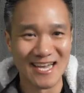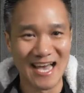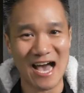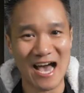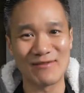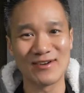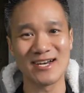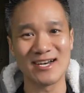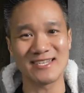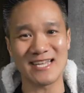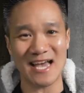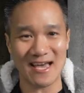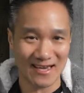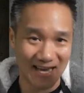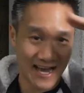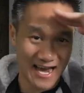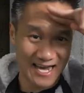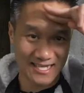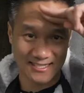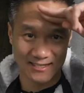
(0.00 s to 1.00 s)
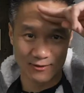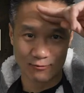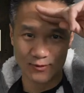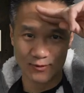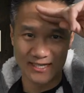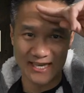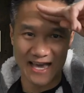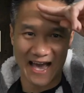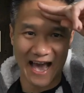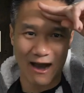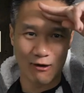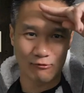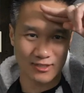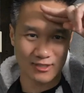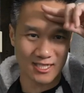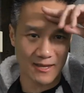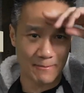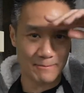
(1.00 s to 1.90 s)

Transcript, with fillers: Have a good night, guys. We out.